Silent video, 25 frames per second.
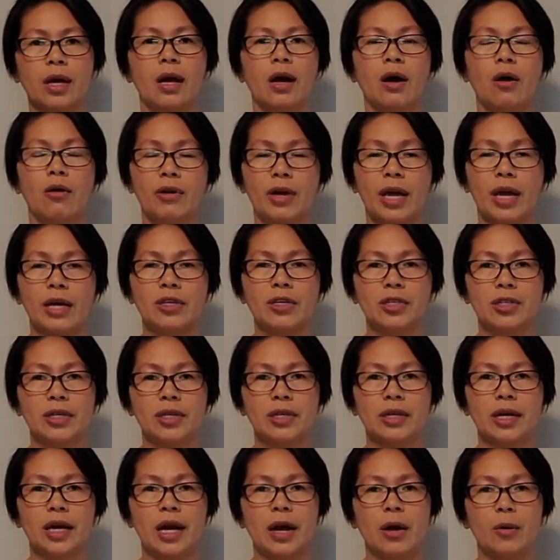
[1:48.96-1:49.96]

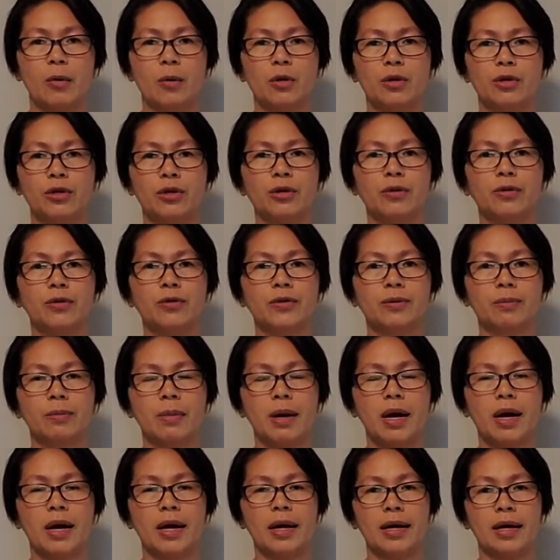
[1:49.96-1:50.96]
Occasionally I will use
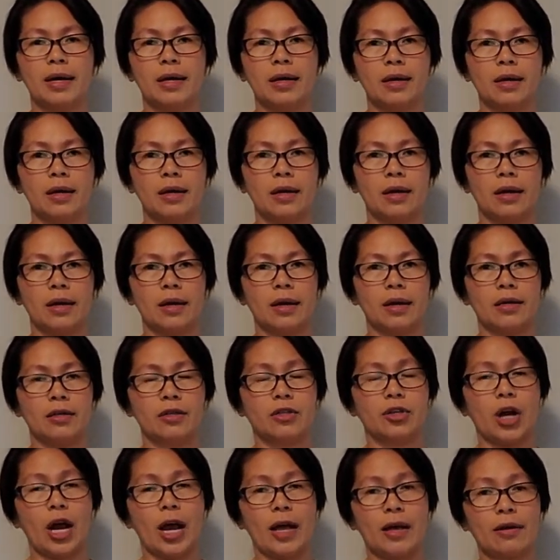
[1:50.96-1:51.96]
my
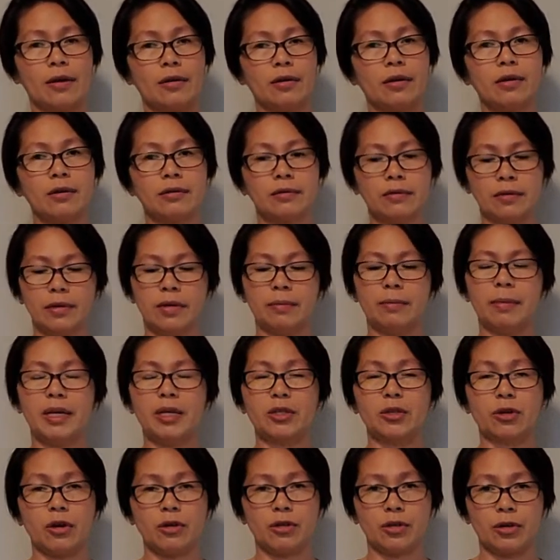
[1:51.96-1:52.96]
dryer, my
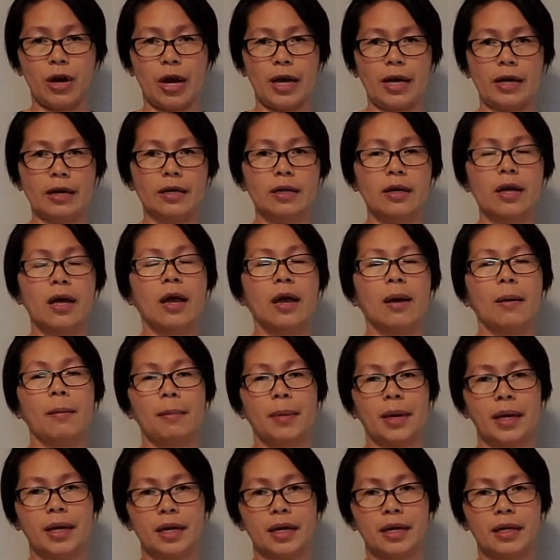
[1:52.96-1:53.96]
dog dryer,
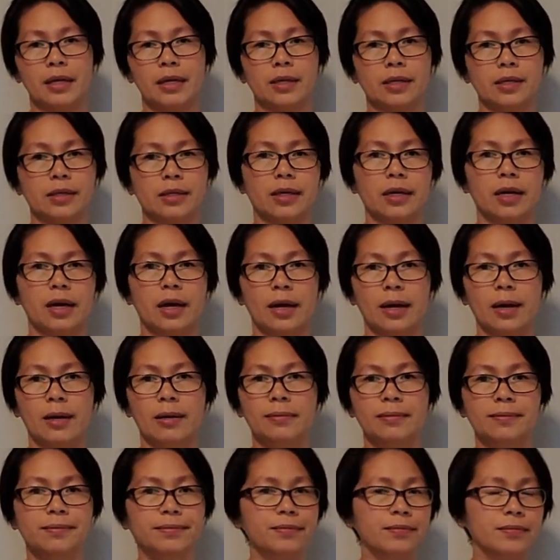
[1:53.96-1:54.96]
because
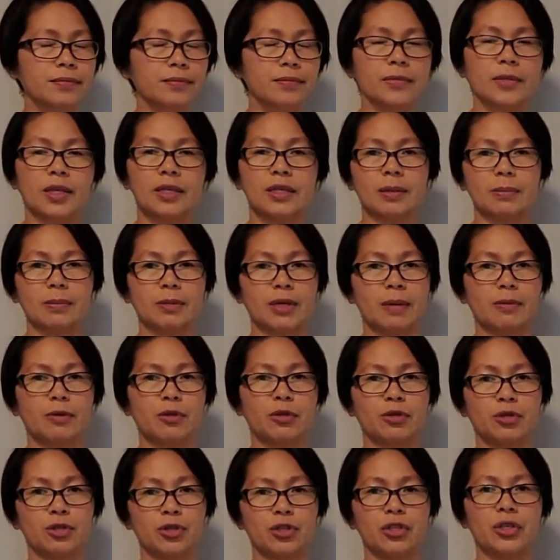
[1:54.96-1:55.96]
sometimes
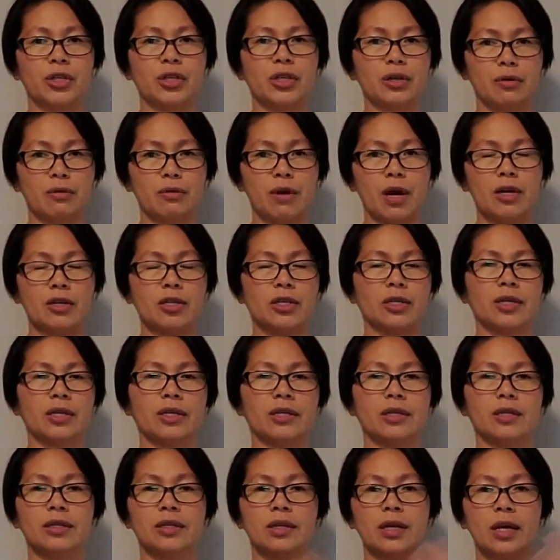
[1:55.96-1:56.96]
you're just in a rush
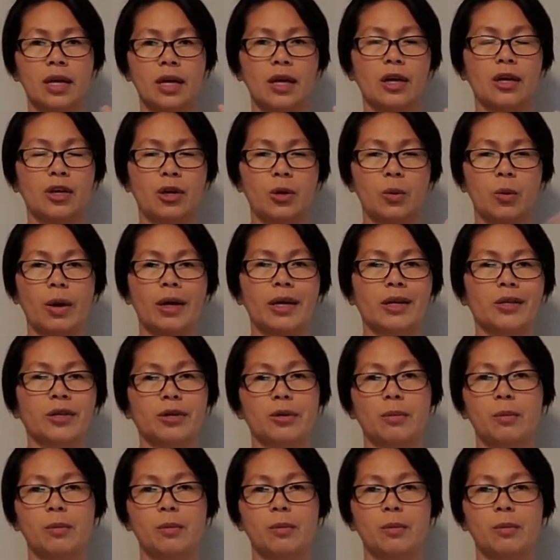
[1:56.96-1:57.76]
and you wanted your